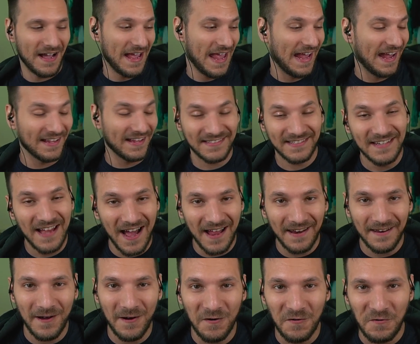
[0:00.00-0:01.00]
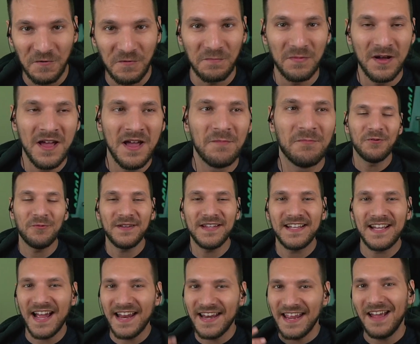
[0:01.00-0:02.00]
Anne's not home, but we
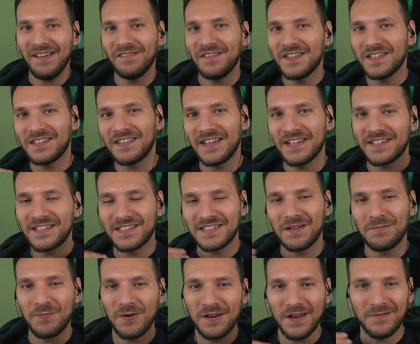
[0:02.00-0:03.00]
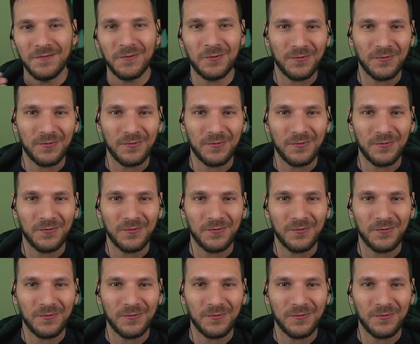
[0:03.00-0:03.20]
kind of have this like somewhat of